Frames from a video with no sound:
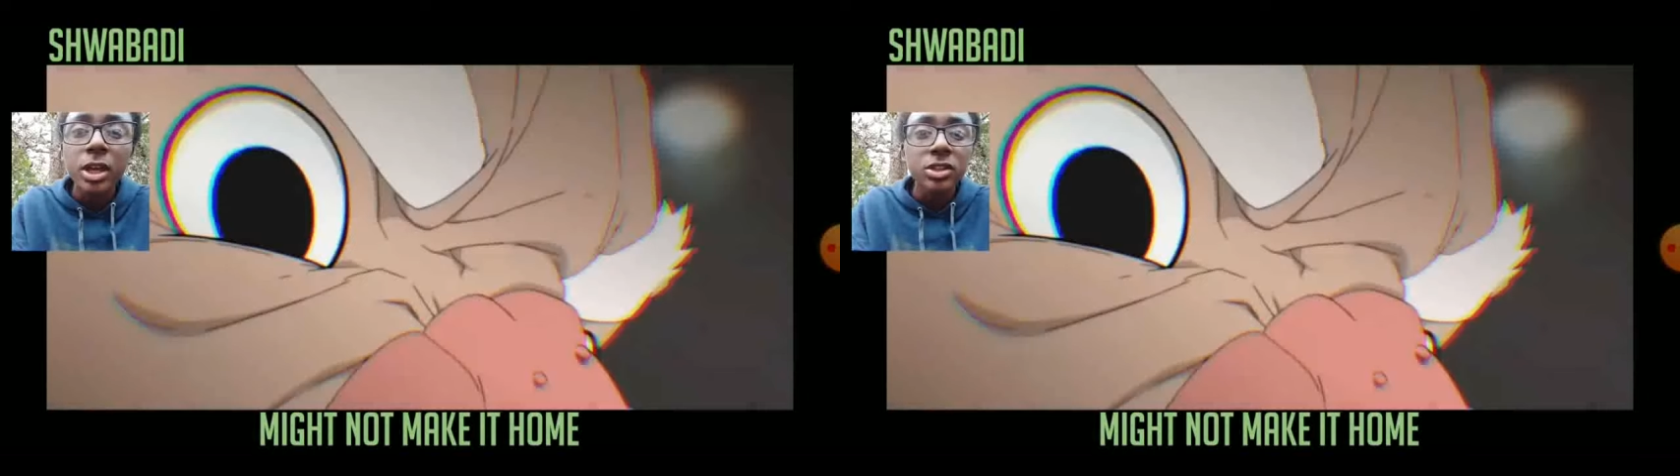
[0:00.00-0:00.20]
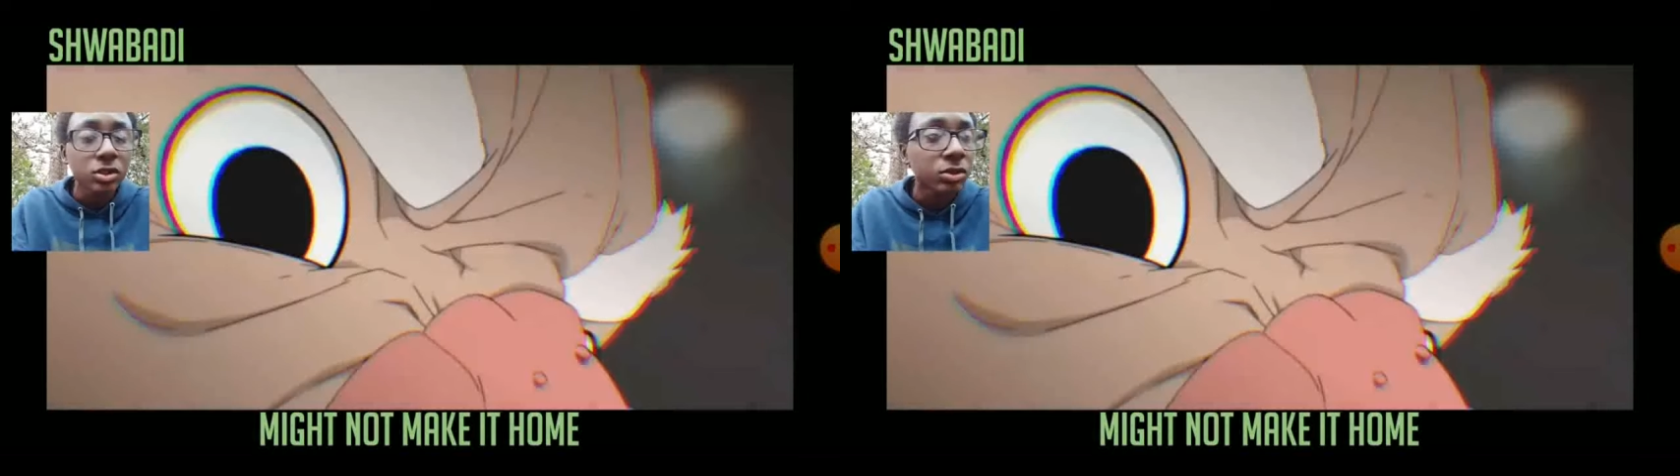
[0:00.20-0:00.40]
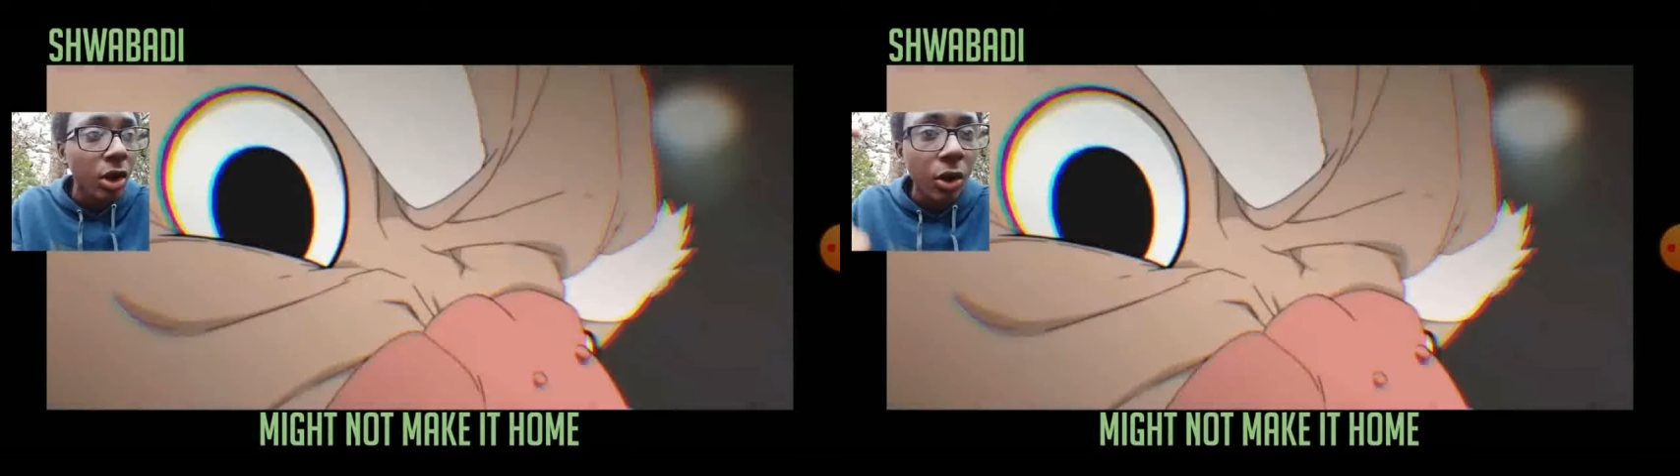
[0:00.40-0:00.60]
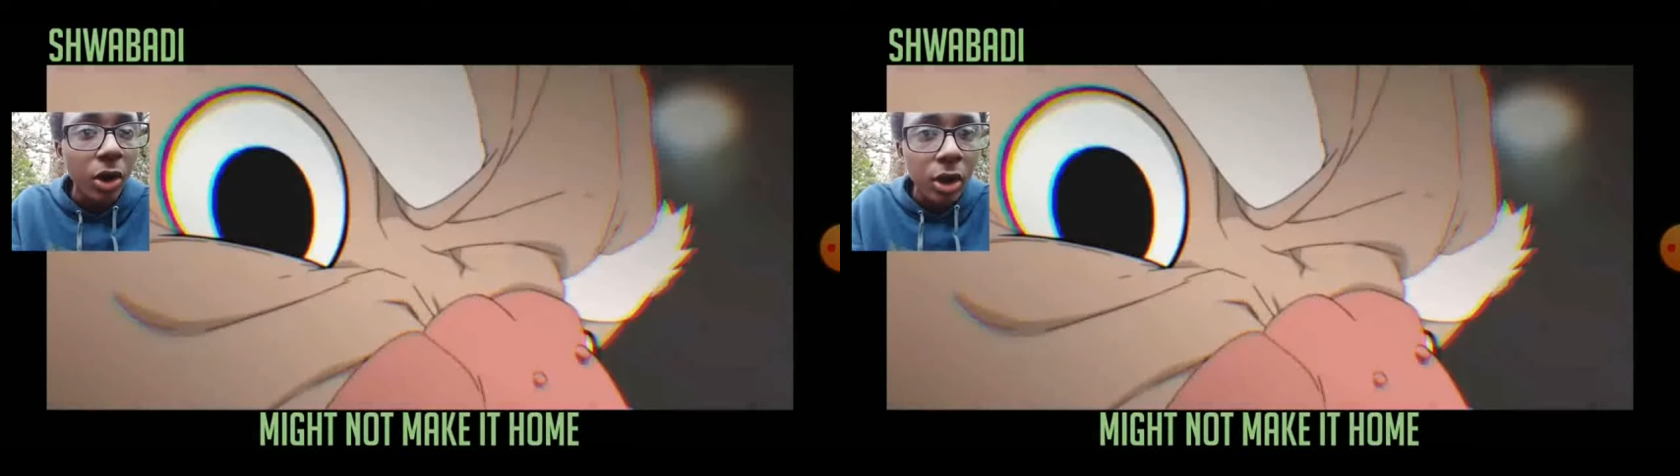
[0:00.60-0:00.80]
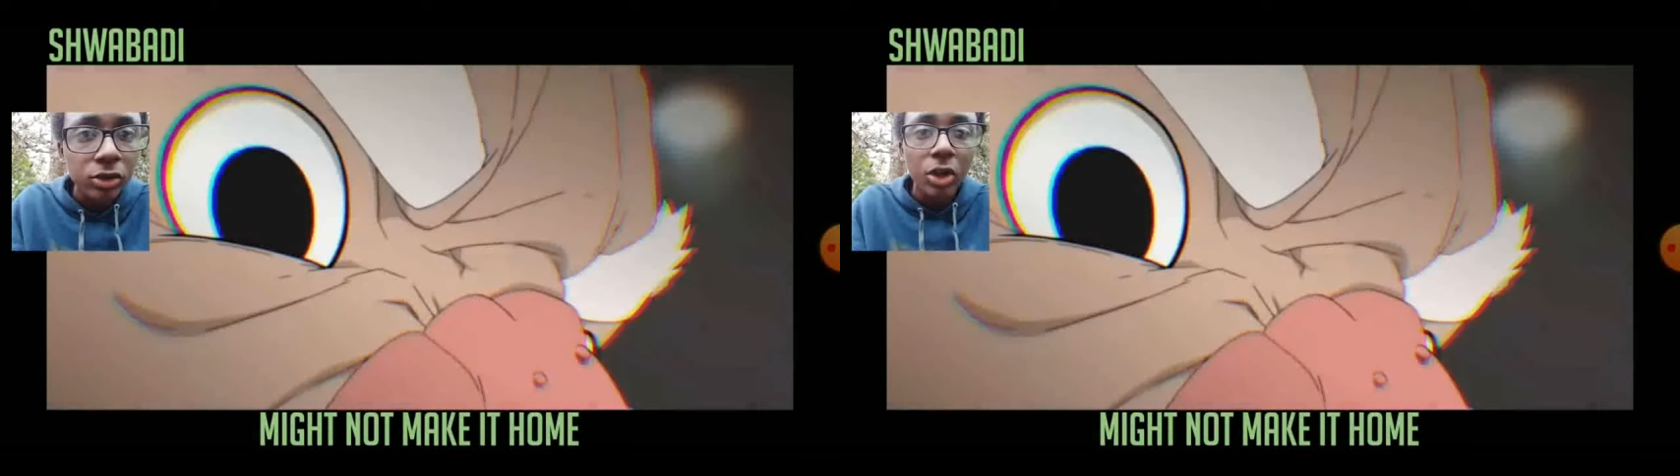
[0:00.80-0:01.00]
into
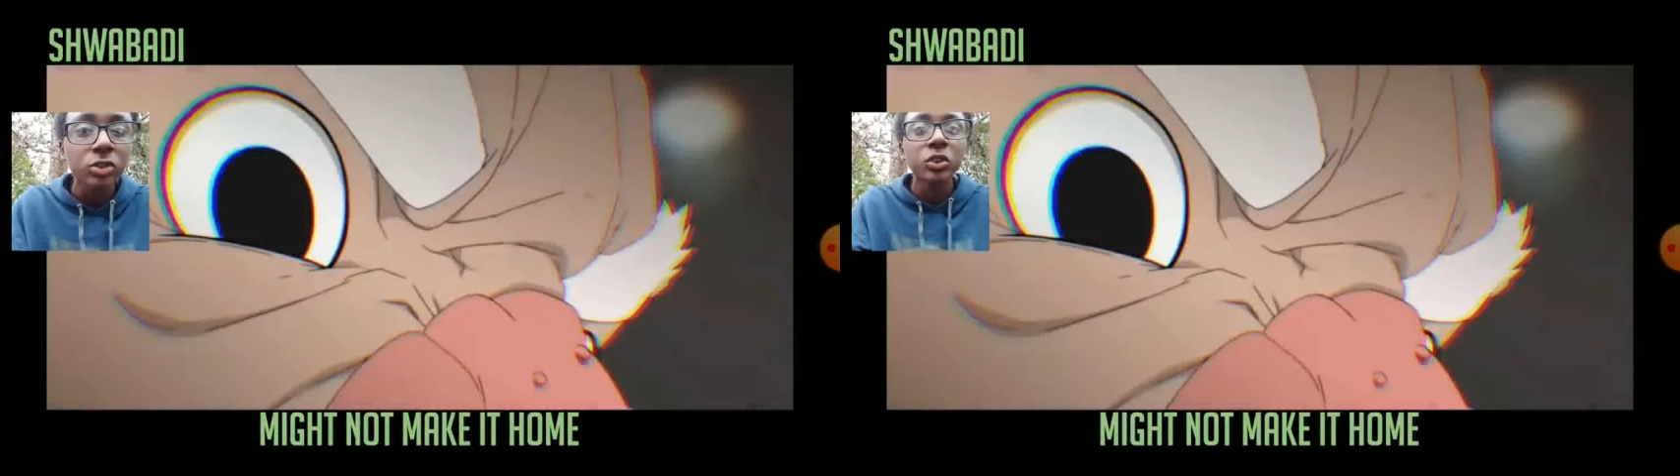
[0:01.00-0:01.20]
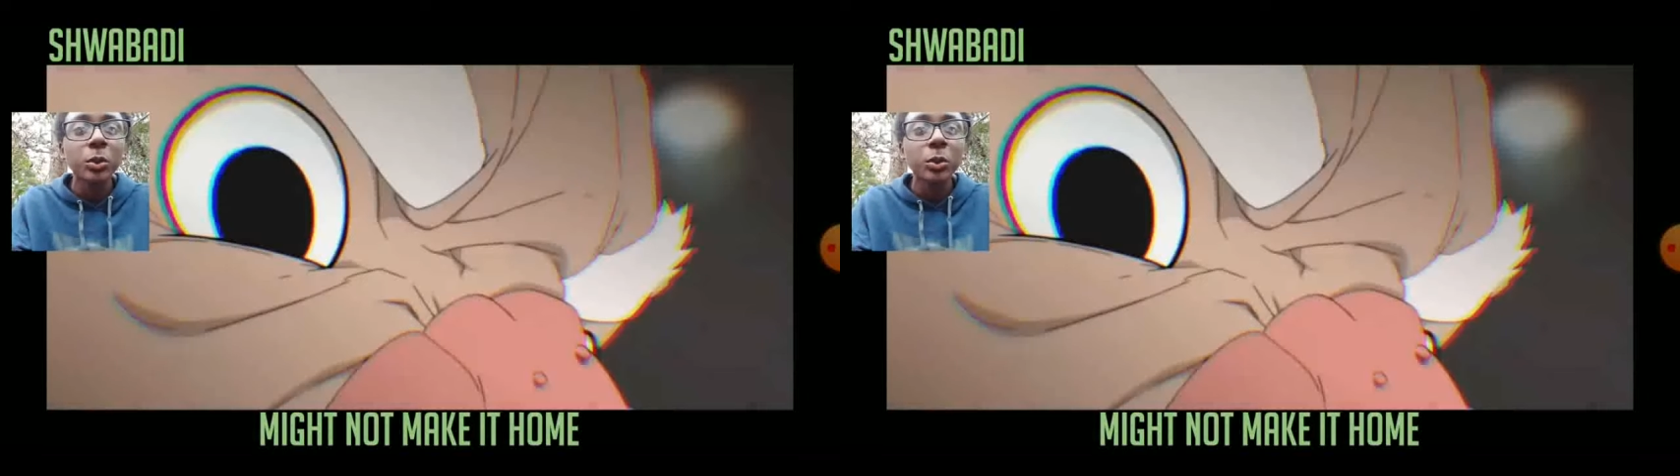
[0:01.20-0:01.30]
Naruto